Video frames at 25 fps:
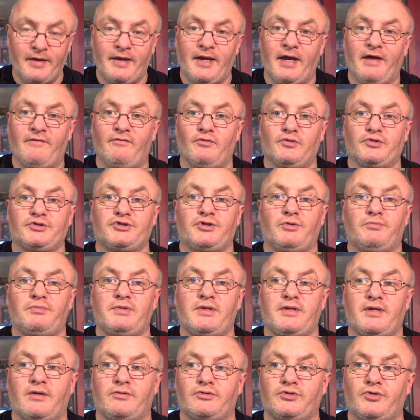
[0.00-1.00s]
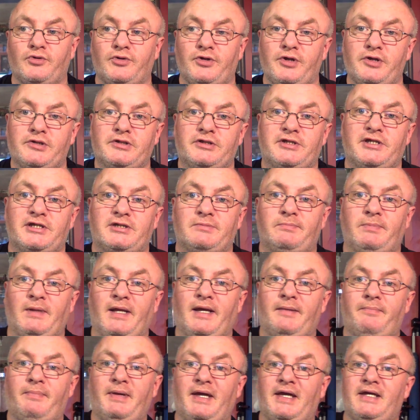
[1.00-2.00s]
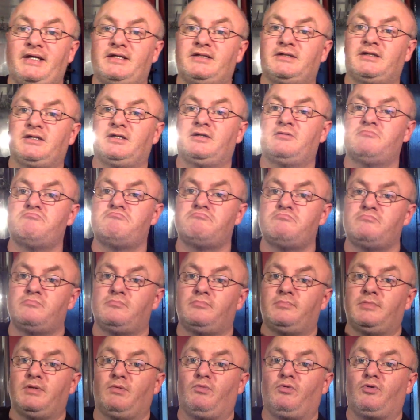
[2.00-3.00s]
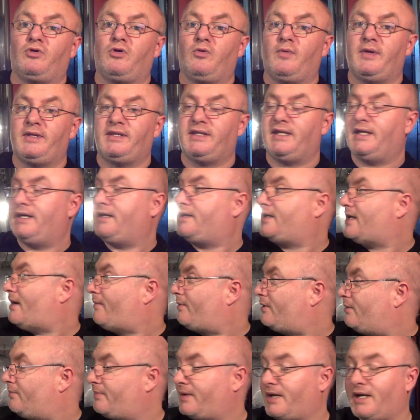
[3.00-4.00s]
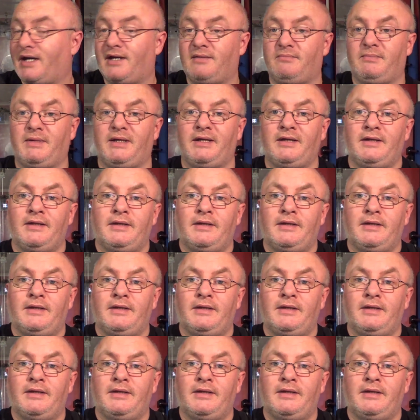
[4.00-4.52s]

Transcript: If it was something that I was going to use as a display piece, they would go in the cabinet behind me.